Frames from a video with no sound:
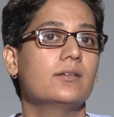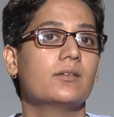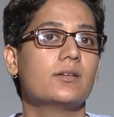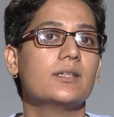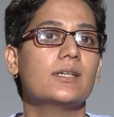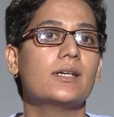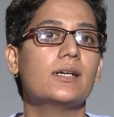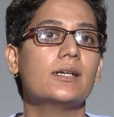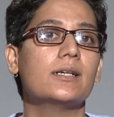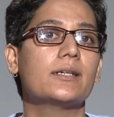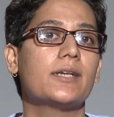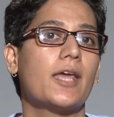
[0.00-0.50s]

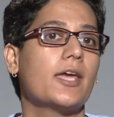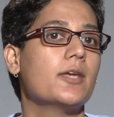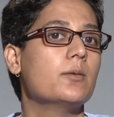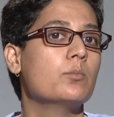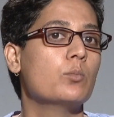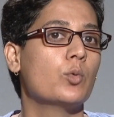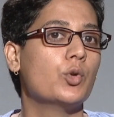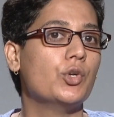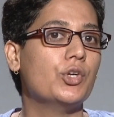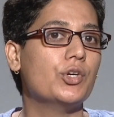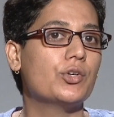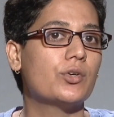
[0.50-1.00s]
real-time
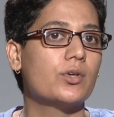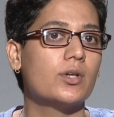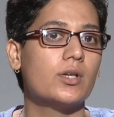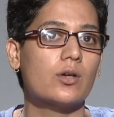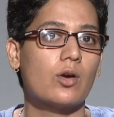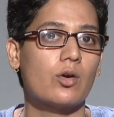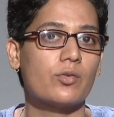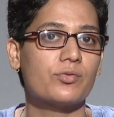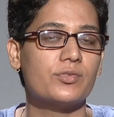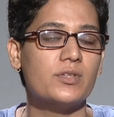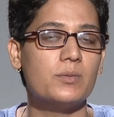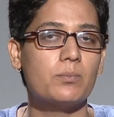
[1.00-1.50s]
monitoring
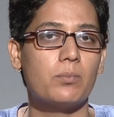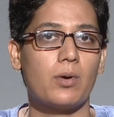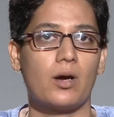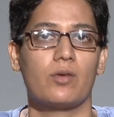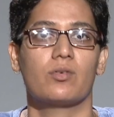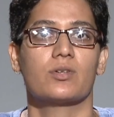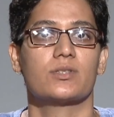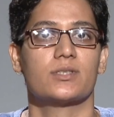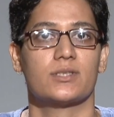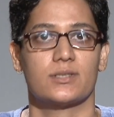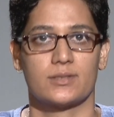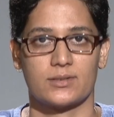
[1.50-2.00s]
of the
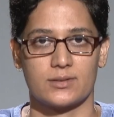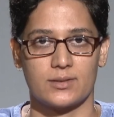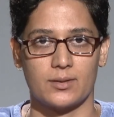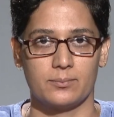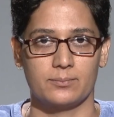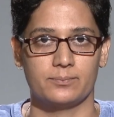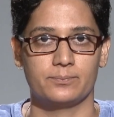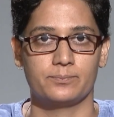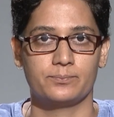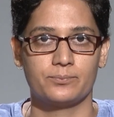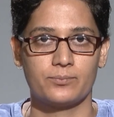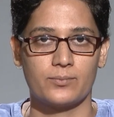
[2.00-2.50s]
power system.